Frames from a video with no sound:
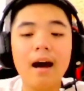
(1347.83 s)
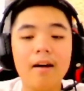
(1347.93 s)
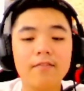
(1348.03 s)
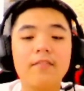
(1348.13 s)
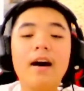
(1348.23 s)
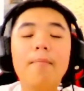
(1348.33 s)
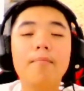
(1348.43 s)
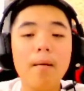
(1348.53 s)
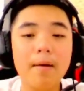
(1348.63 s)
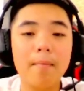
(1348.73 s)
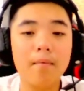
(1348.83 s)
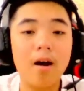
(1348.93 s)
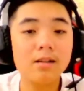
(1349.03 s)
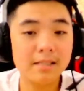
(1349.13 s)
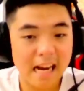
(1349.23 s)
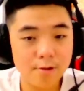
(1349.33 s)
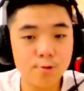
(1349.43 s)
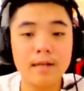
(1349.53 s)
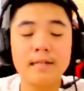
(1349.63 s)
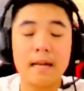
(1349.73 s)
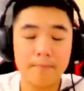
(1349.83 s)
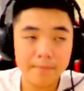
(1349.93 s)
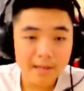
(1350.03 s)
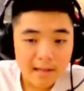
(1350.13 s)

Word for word: of the problem of saturation.